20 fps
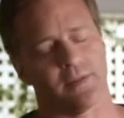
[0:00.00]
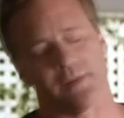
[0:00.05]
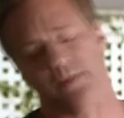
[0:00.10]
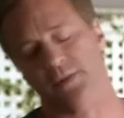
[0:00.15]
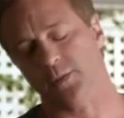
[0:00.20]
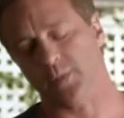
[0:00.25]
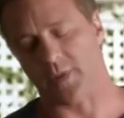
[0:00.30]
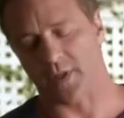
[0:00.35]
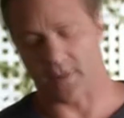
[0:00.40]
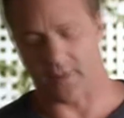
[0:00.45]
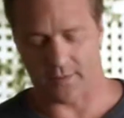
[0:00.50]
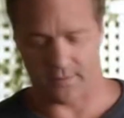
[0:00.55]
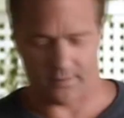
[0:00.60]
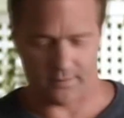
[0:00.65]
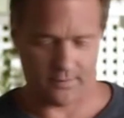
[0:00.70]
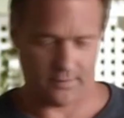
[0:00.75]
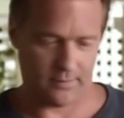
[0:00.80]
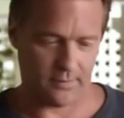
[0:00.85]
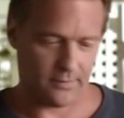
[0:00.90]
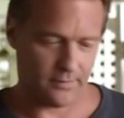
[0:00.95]
Isobel.
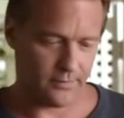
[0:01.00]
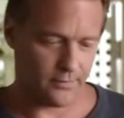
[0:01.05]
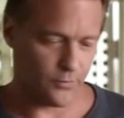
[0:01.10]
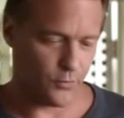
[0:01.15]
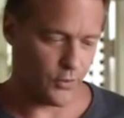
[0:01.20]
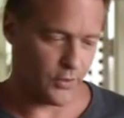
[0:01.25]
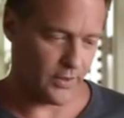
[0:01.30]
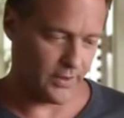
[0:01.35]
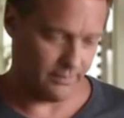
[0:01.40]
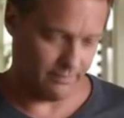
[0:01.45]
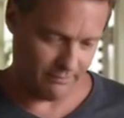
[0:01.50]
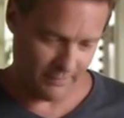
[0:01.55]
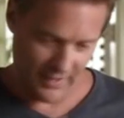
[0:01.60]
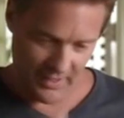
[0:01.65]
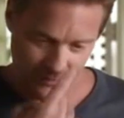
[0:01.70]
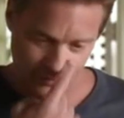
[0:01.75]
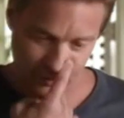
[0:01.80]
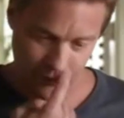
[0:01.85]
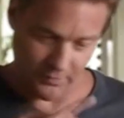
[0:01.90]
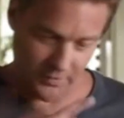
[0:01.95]
Or
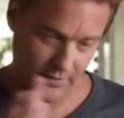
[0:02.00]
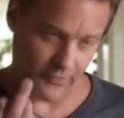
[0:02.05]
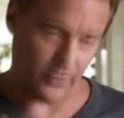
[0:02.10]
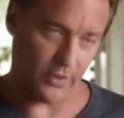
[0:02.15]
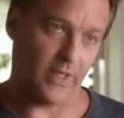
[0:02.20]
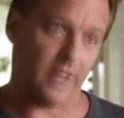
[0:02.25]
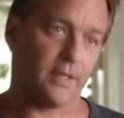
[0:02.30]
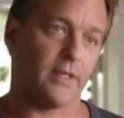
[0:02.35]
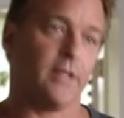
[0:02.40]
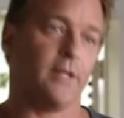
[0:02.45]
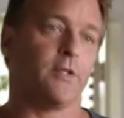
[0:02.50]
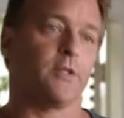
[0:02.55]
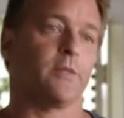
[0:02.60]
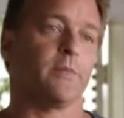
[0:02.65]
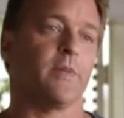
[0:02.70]
have some different ideas